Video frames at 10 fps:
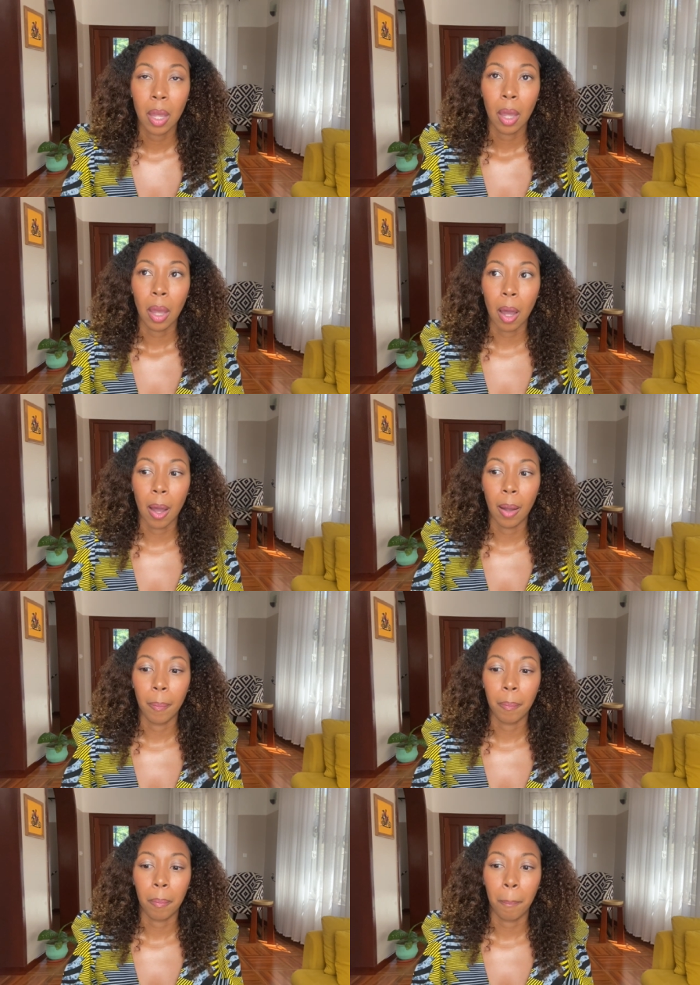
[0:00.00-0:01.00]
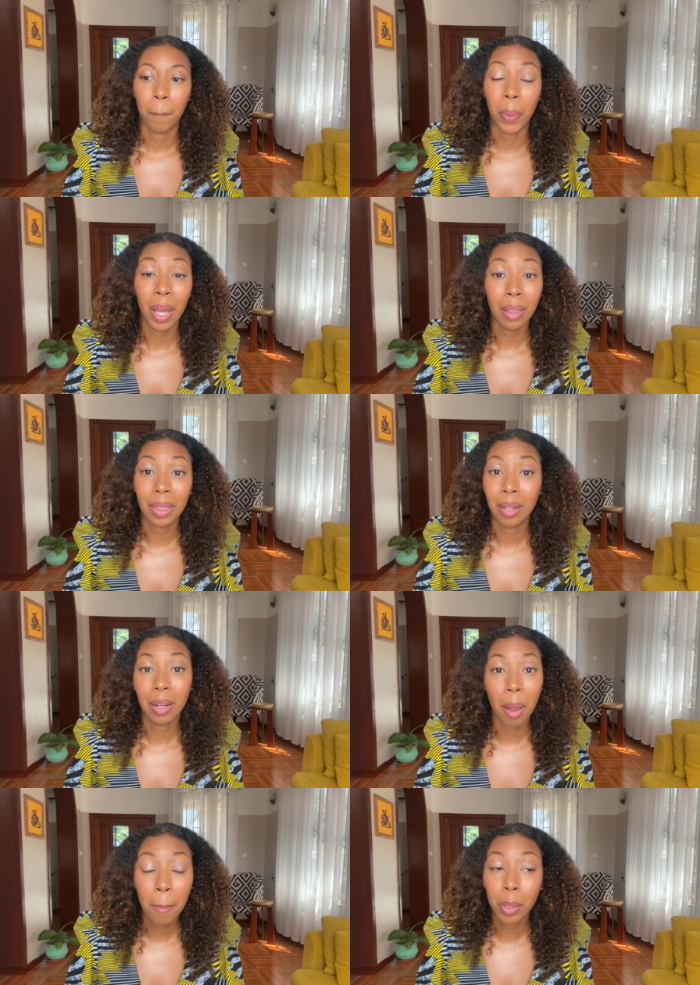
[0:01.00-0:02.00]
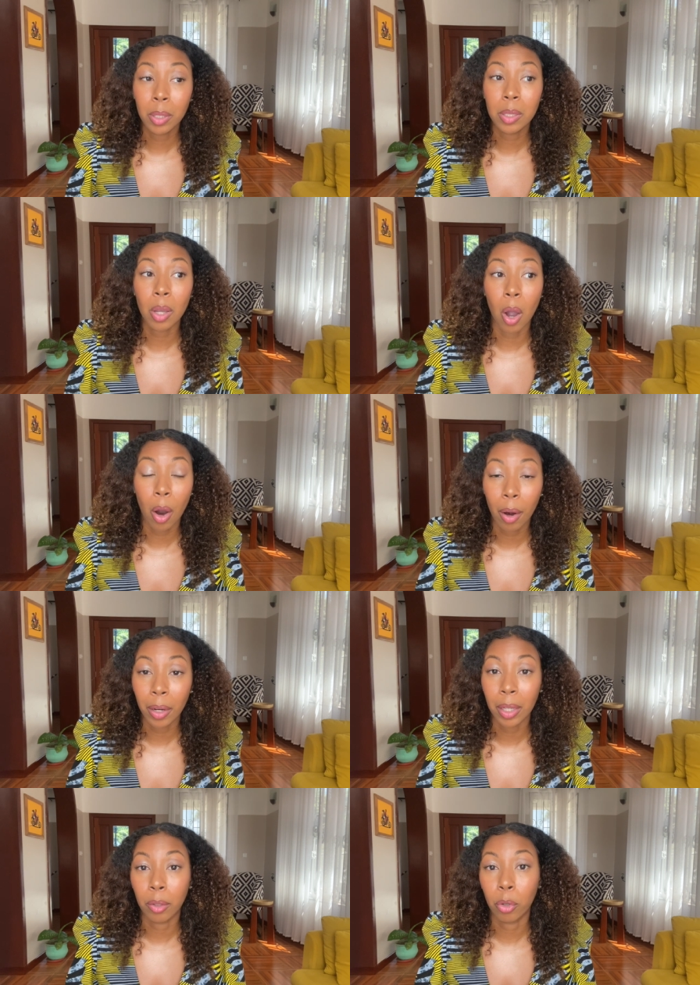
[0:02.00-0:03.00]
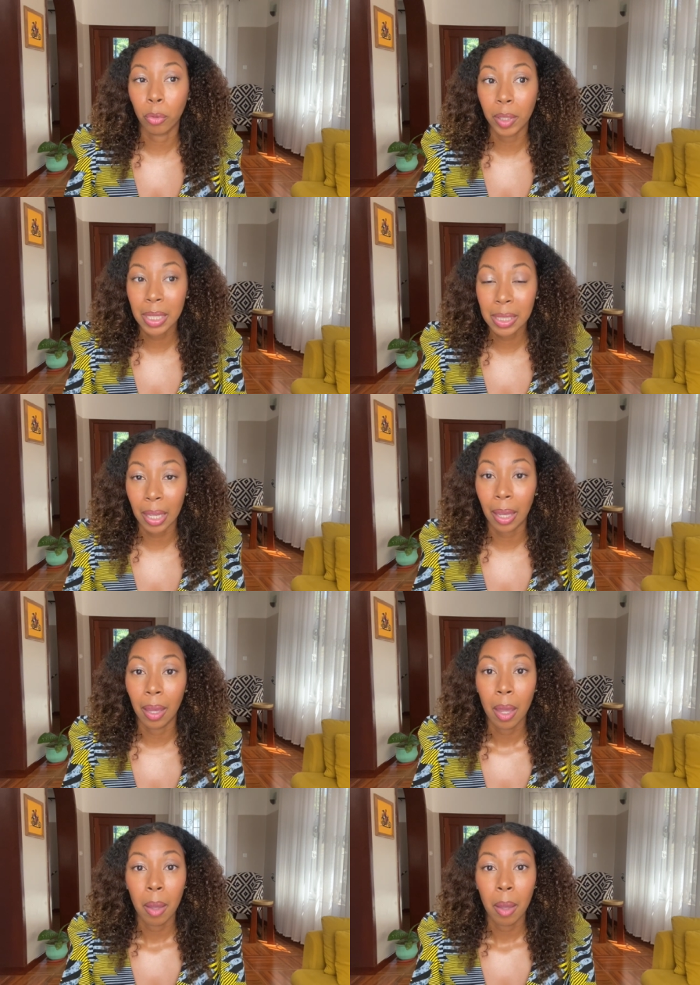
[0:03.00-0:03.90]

But the numbers are increasing.